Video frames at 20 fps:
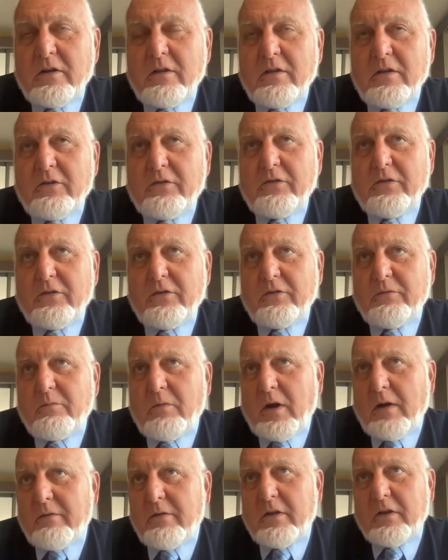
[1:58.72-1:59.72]
This is
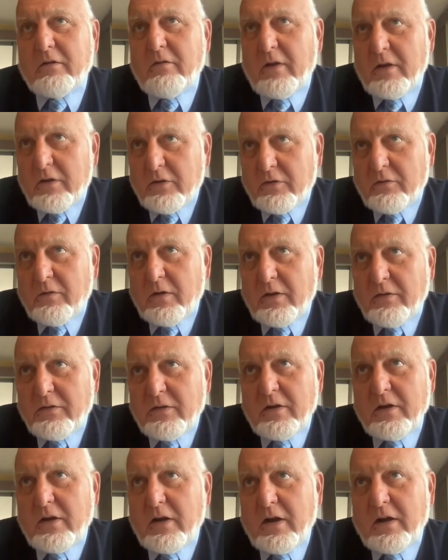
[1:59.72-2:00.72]
probably the greatest threat to
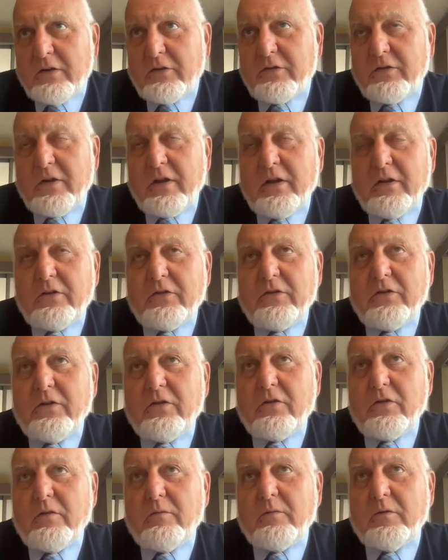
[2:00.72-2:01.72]
the United States in
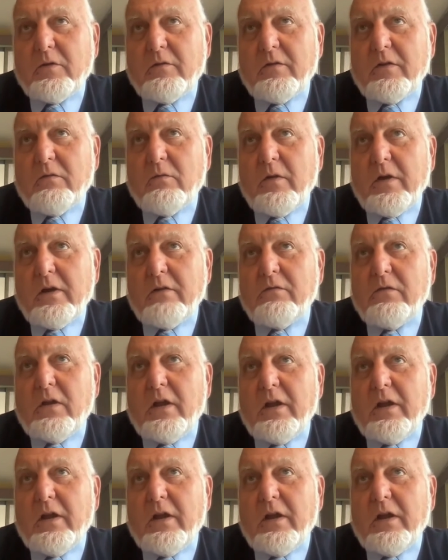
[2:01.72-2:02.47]
terms of our way of